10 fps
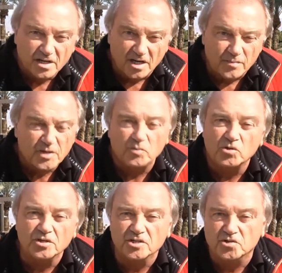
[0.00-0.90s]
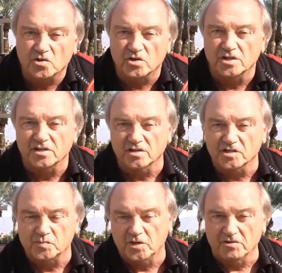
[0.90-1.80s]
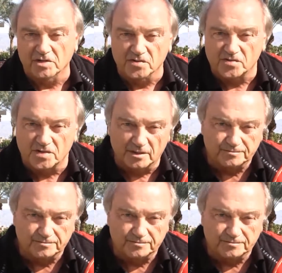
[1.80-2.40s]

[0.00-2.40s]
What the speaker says: and people could enjoy the experience,